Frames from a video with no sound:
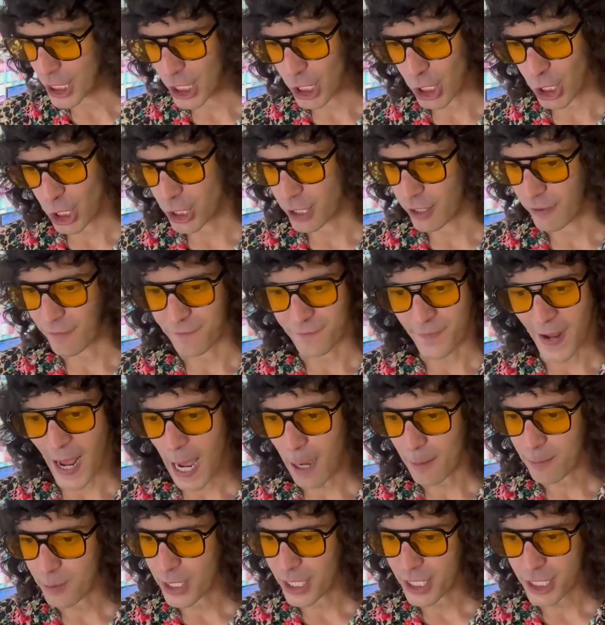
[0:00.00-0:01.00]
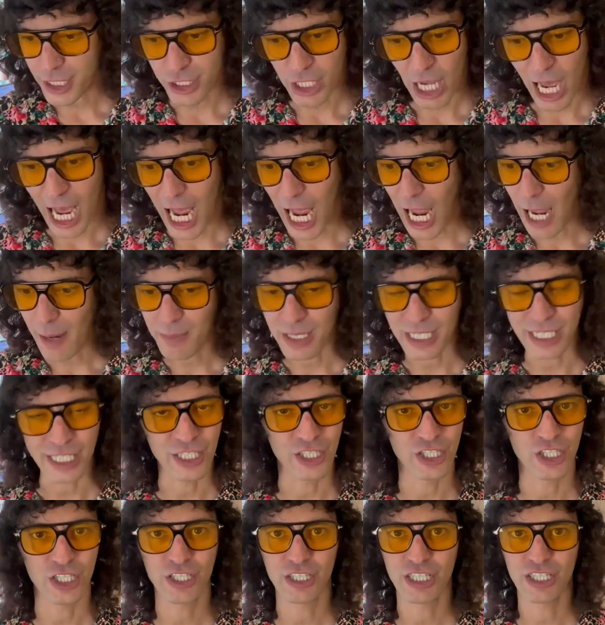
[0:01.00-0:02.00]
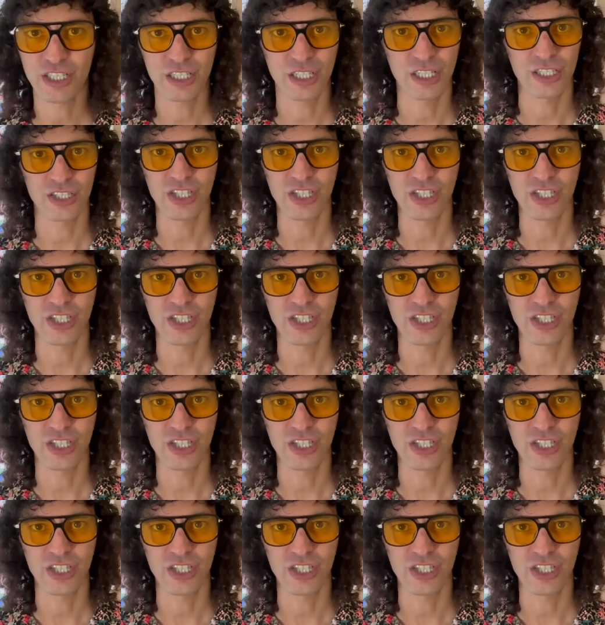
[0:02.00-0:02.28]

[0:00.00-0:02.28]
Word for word: or the fabric time is just